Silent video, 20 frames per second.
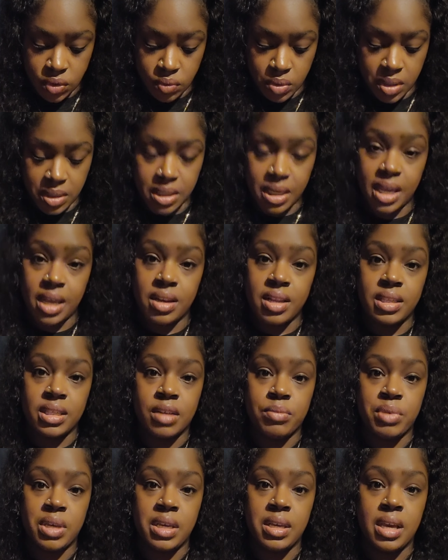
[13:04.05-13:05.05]
Because again, this
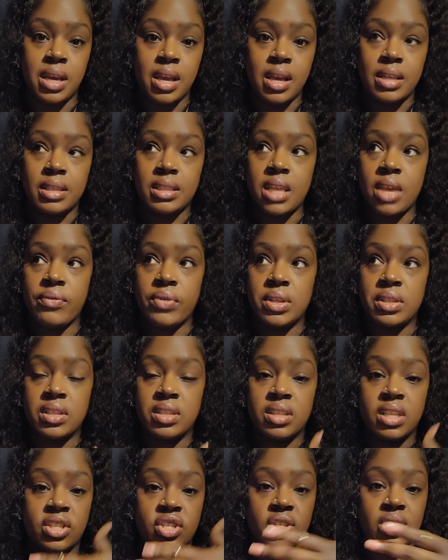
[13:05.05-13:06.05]
could be, say for instance,
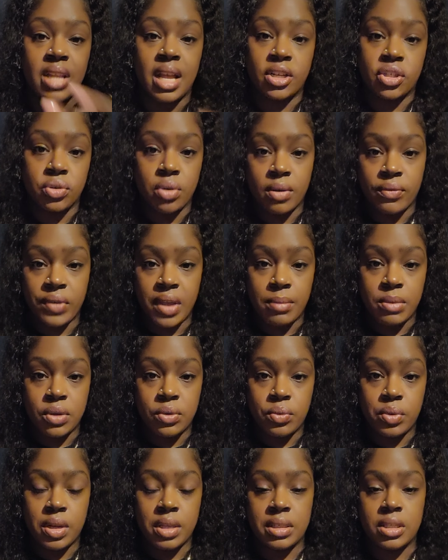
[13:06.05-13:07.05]
this is not your family
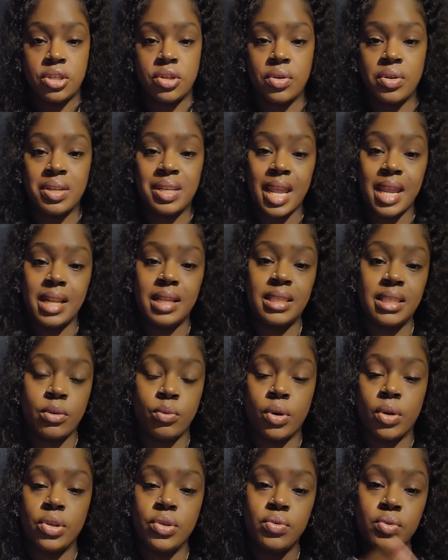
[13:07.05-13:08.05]
doing this and you're dating
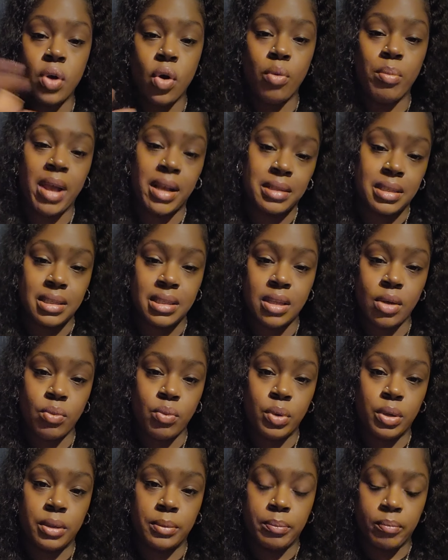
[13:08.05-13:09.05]
someone or you go back to
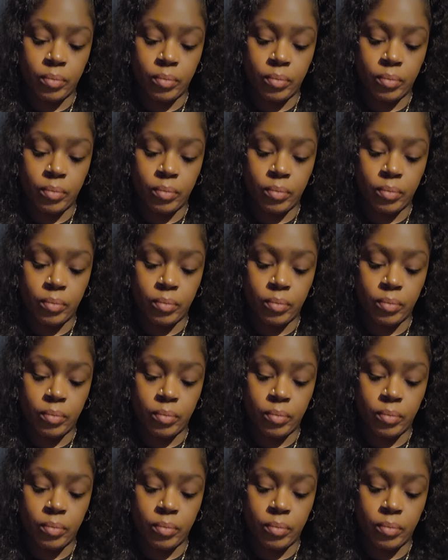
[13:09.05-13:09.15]
someone.